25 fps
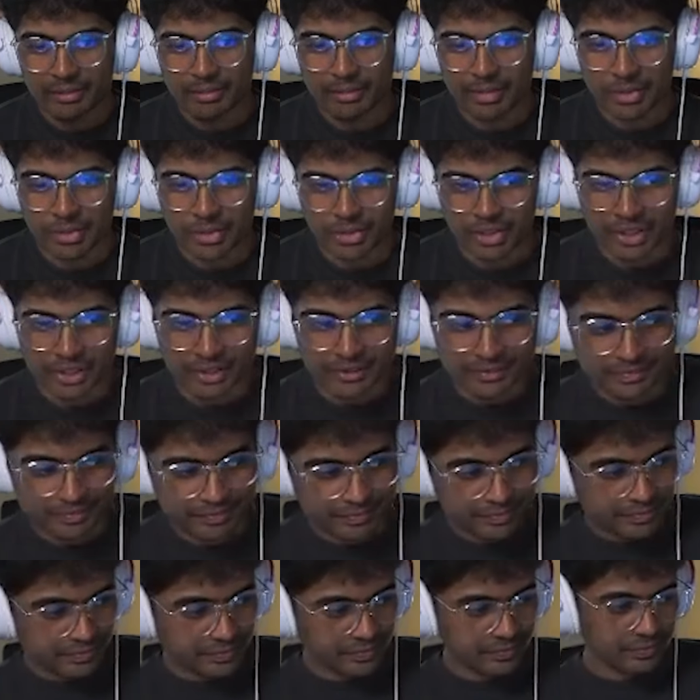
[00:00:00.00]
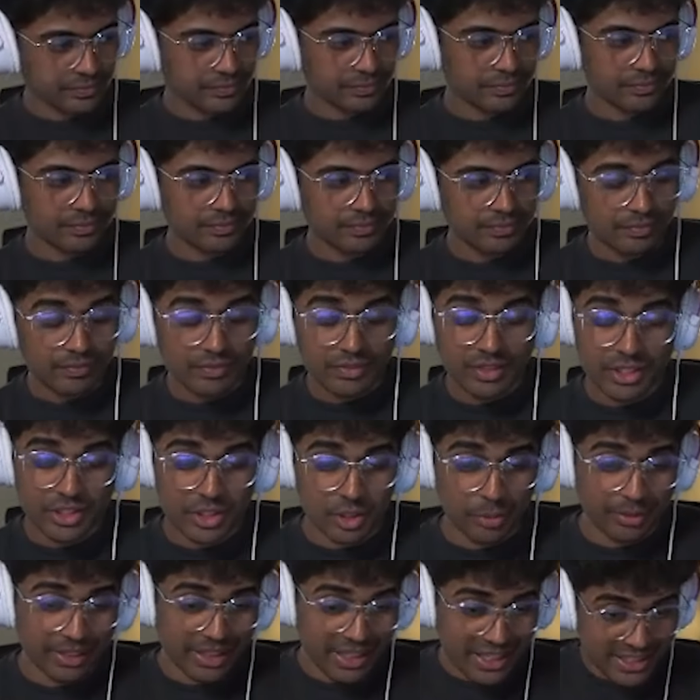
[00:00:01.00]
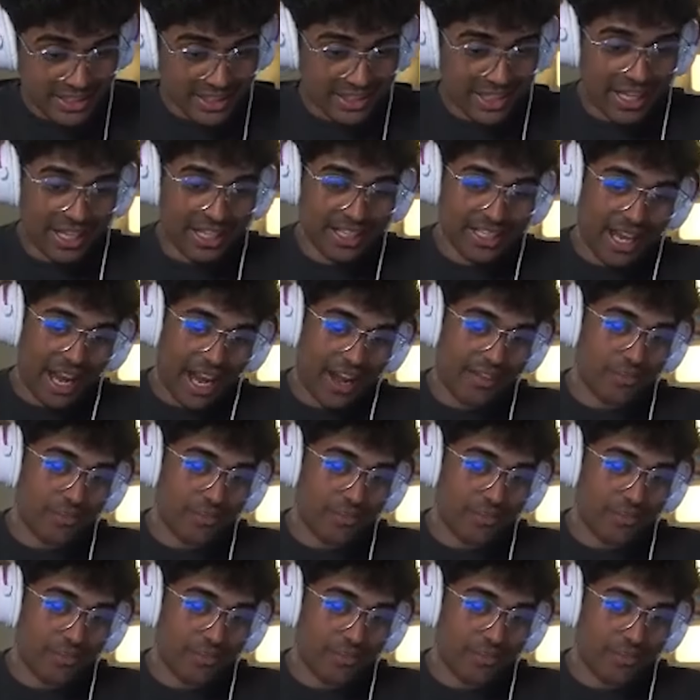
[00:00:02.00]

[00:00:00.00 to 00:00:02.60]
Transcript: Madrid. So because of that,